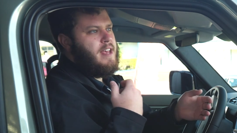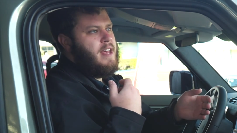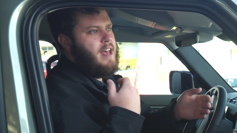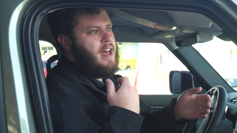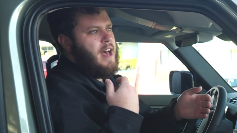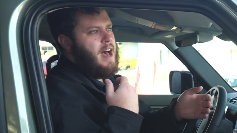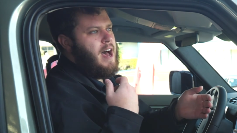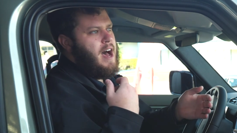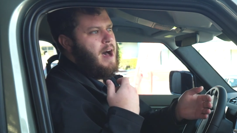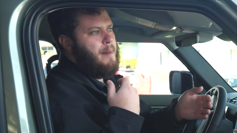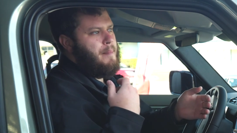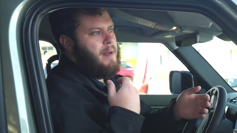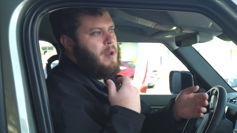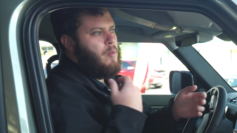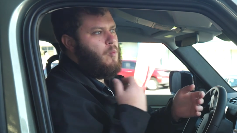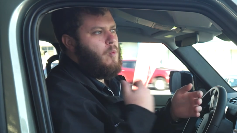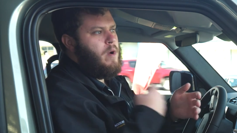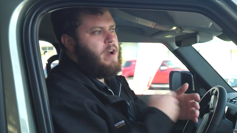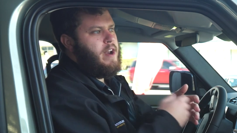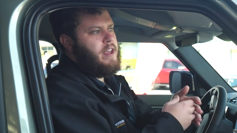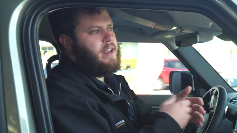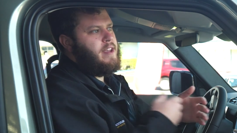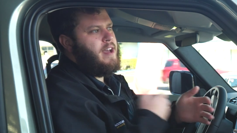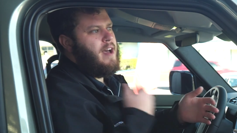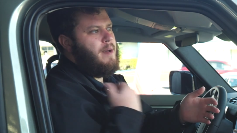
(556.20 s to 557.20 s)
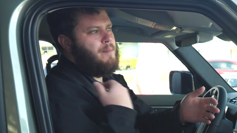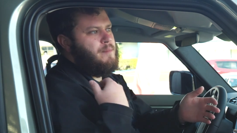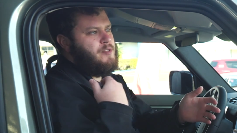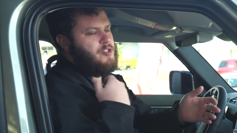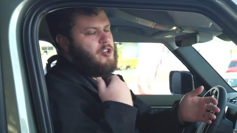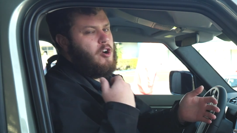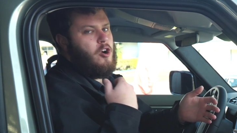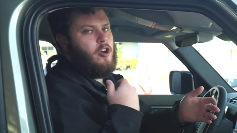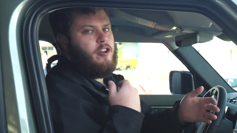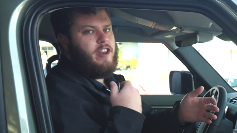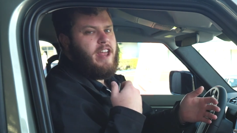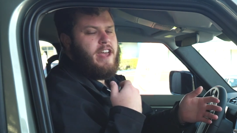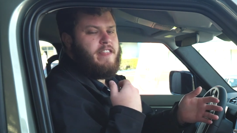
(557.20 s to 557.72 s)
and when it comes
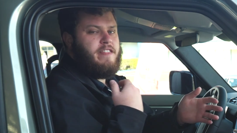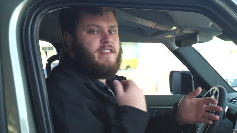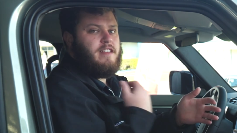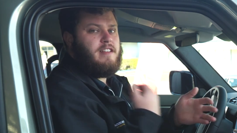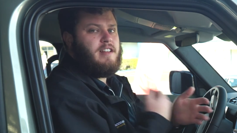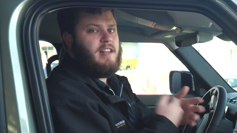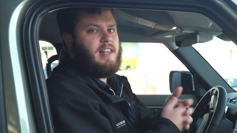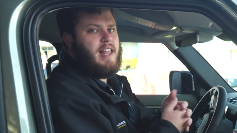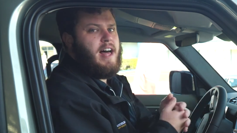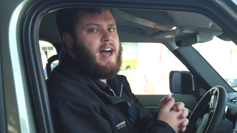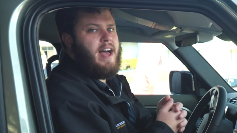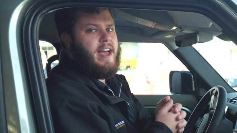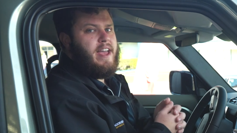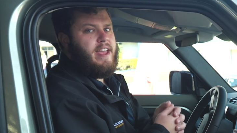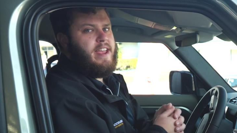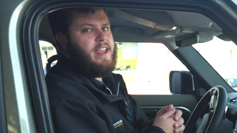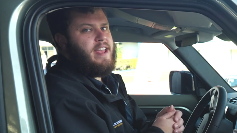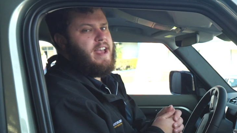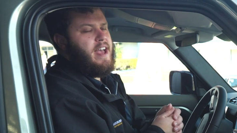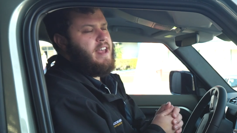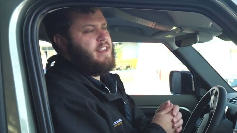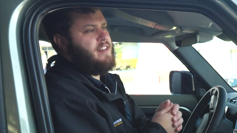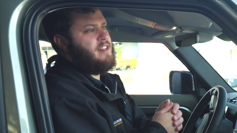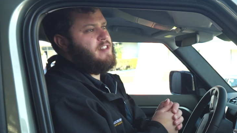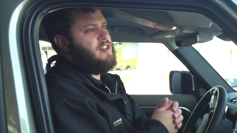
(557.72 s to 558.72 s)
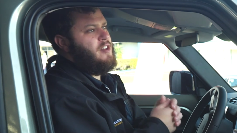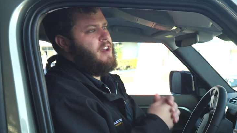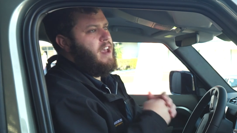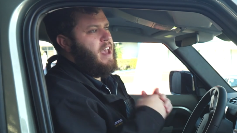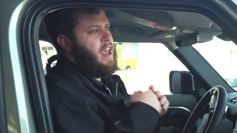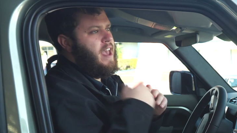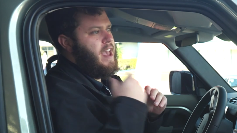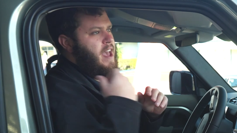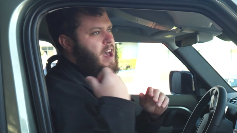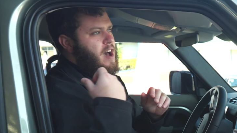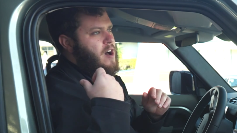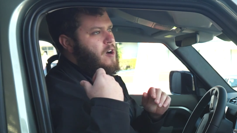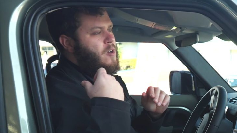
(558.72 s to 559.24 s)
on, and the delay as to
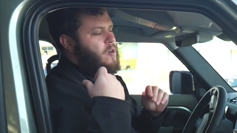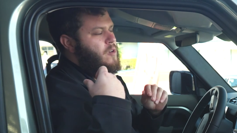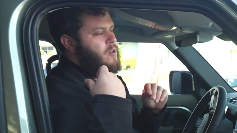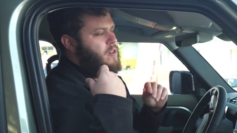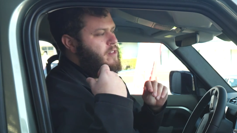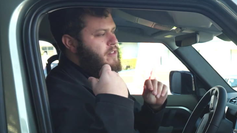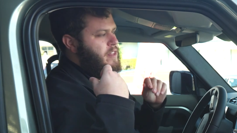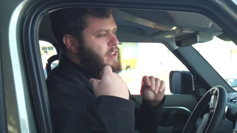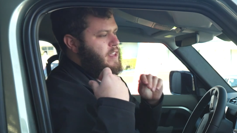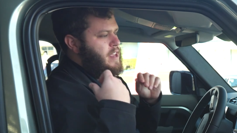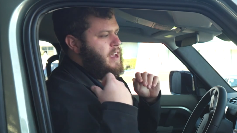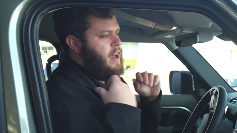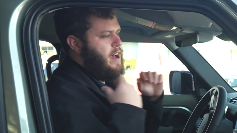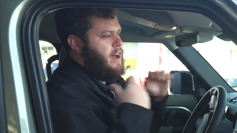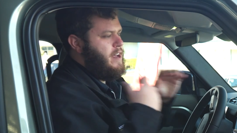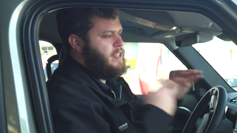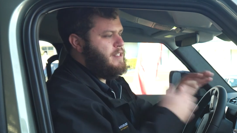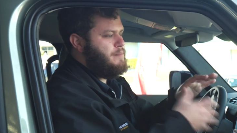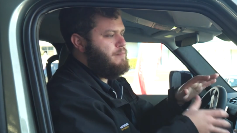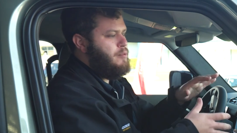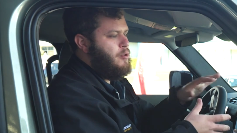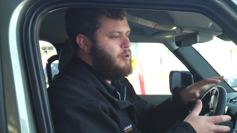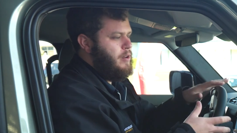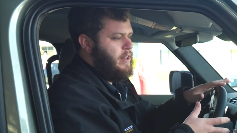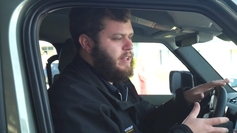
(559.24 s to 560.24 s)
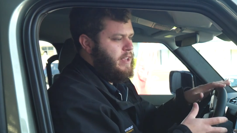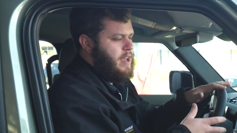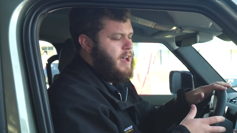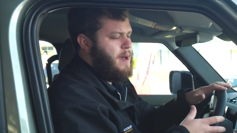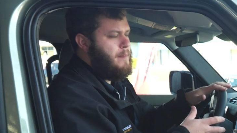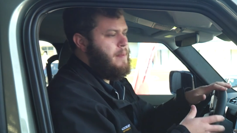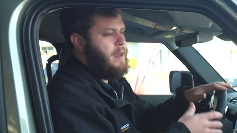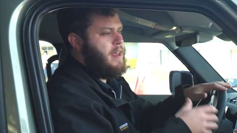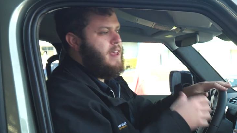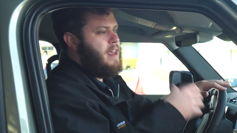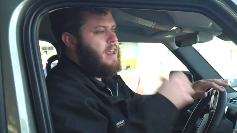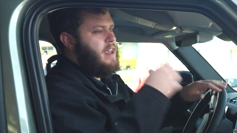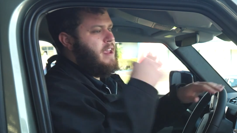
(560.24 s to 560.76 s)
how the car's pulling up
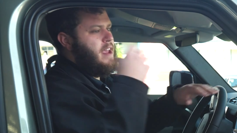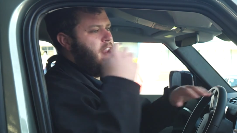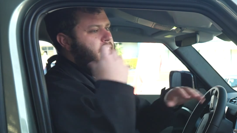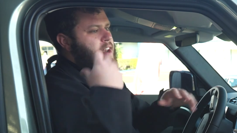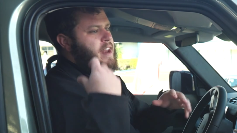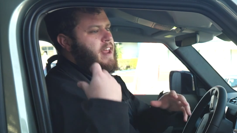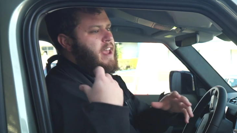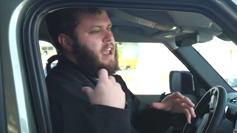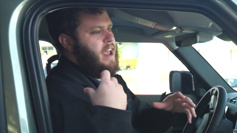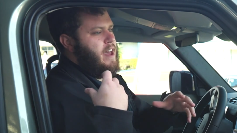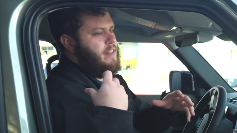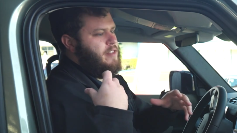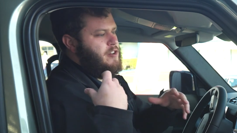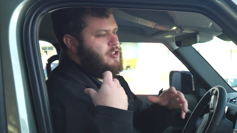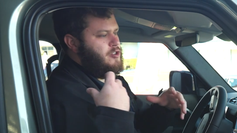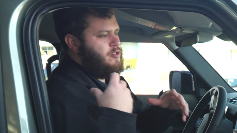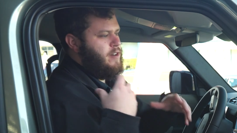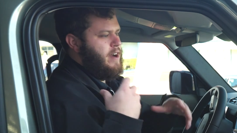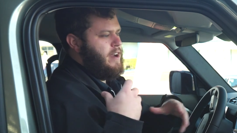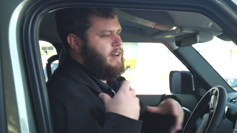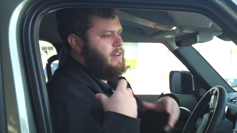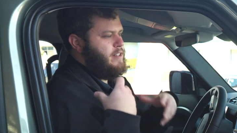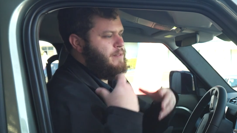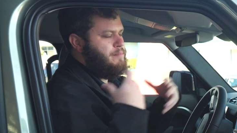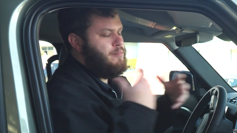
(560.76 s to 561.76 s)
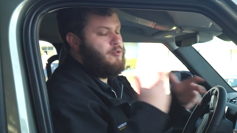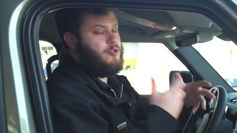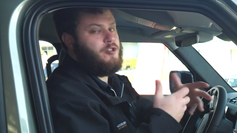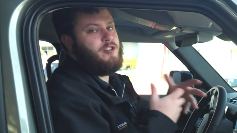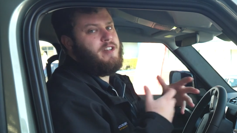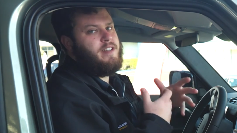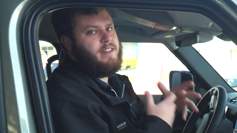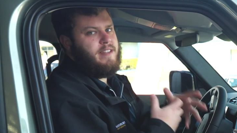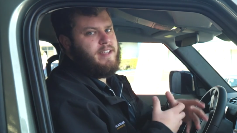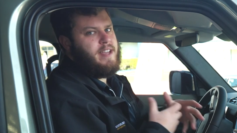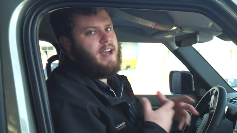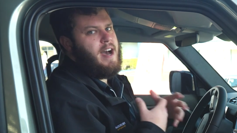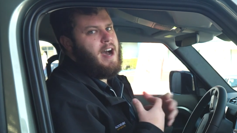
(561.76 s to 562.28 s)
and to how the trailer's
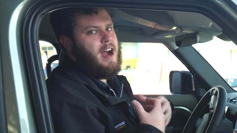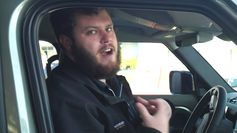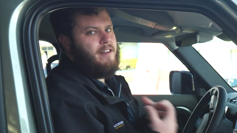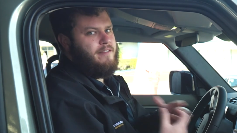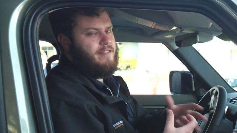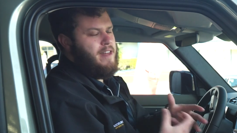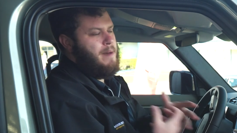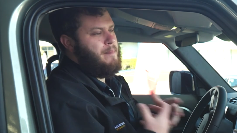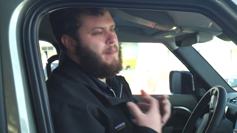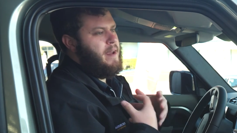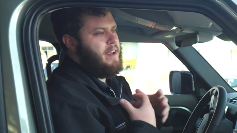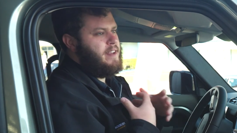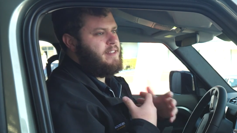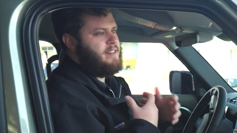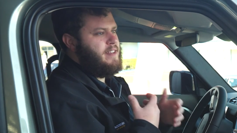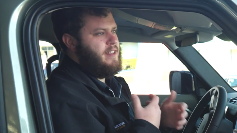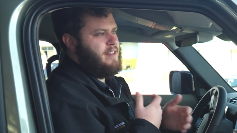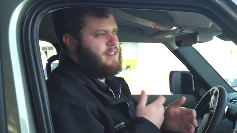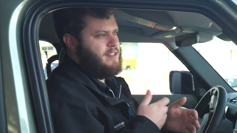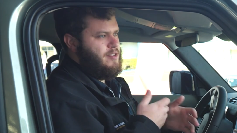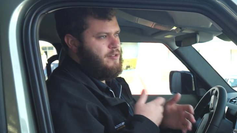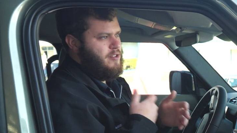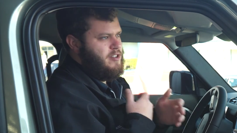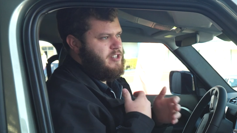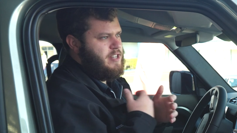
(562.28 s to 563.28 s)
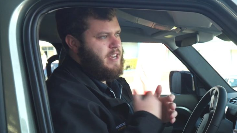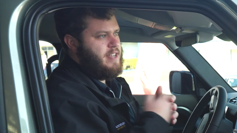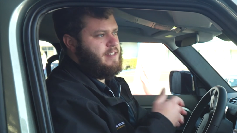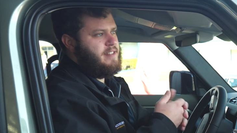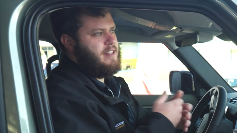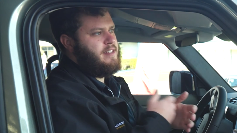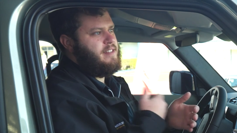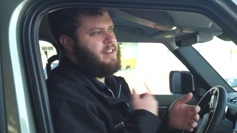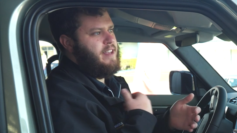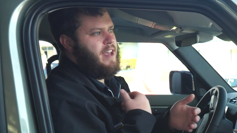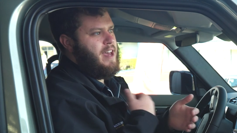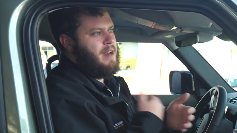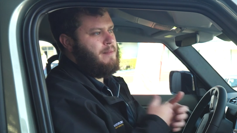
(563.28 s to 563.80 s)
pushing the car, if that makes sense. So it adjusts
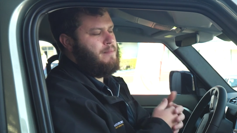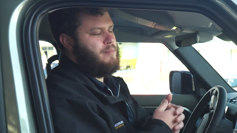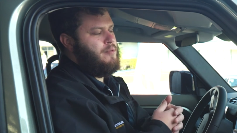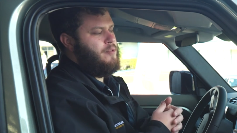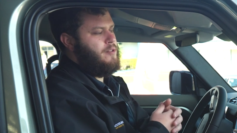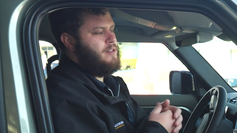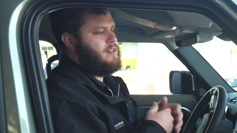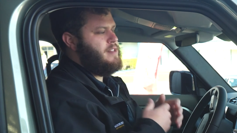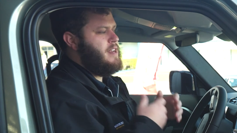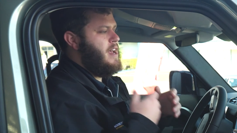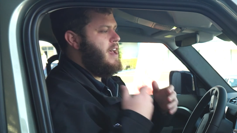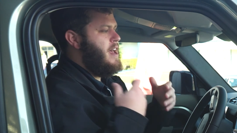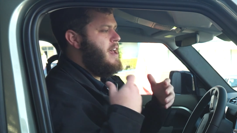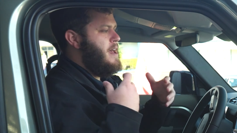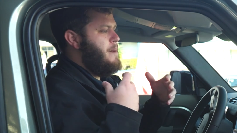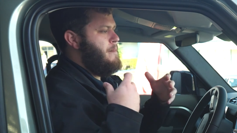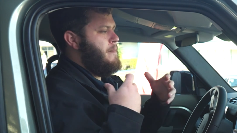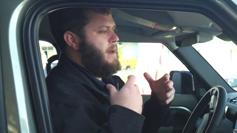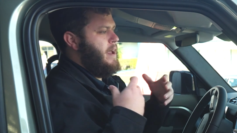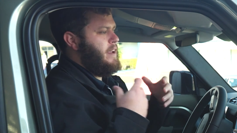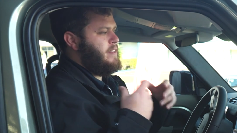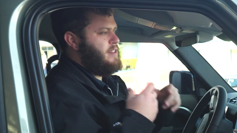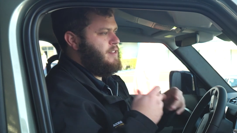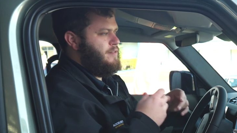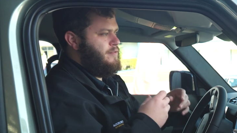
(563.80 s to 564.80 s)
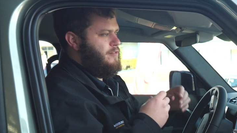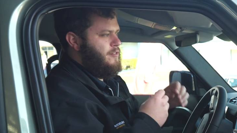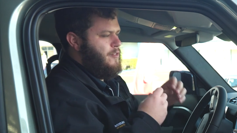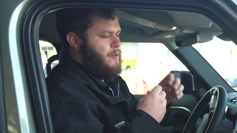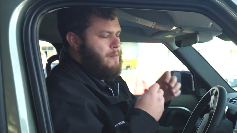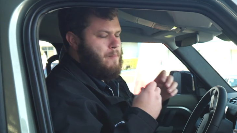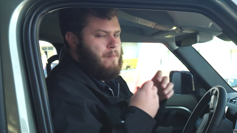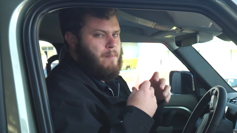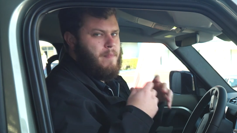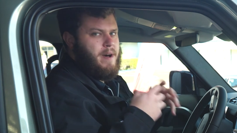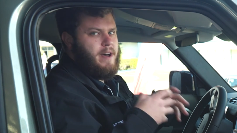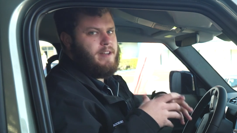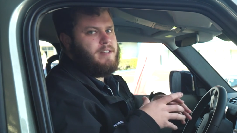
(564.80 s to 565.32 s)
its output, makes it for a
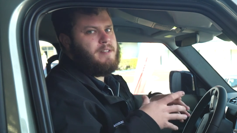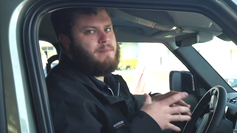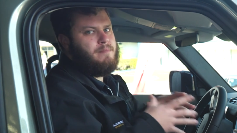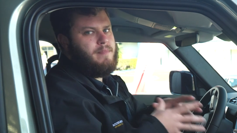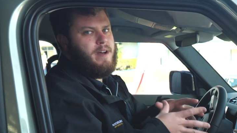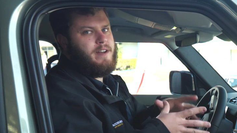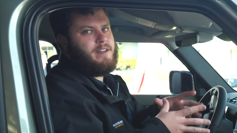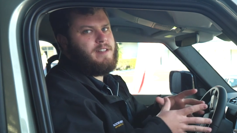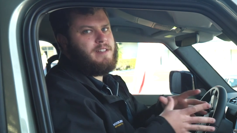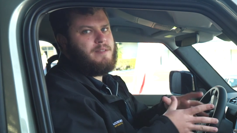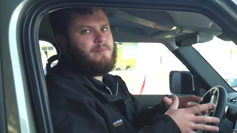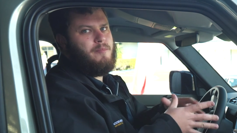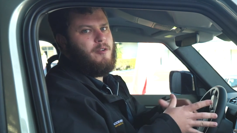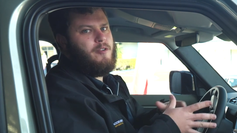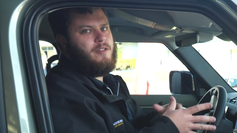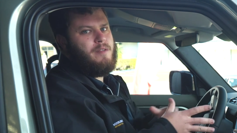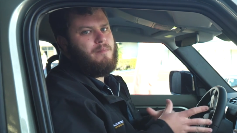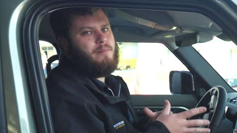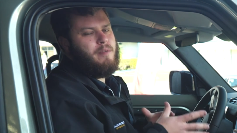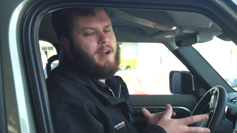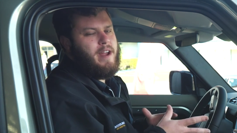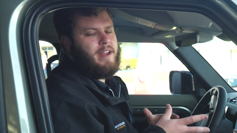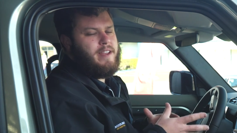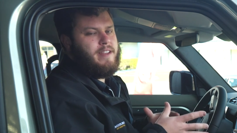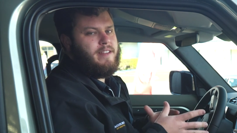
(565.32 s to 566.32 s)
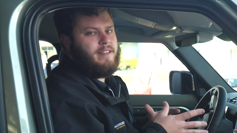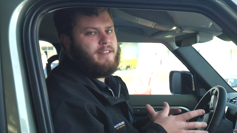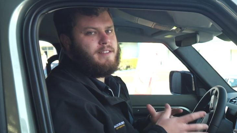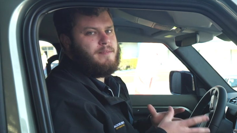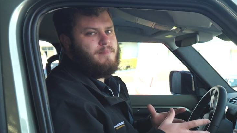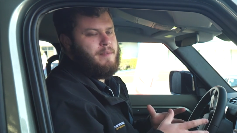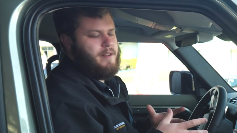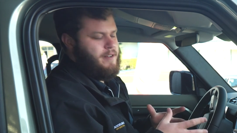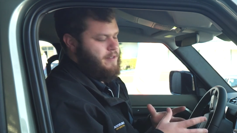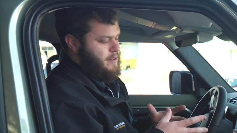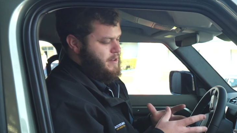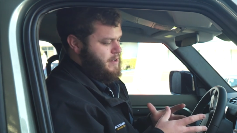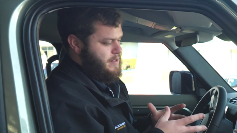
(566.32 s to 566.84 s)
much smoother braking
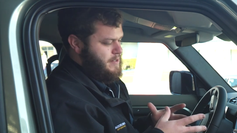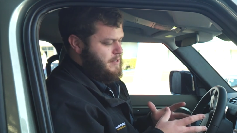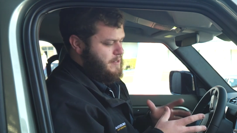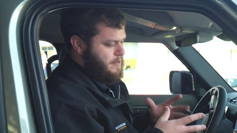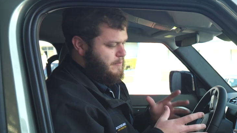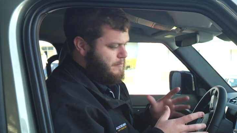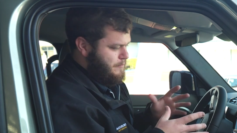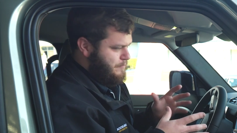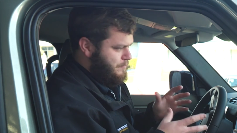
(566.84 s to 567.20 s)
experience.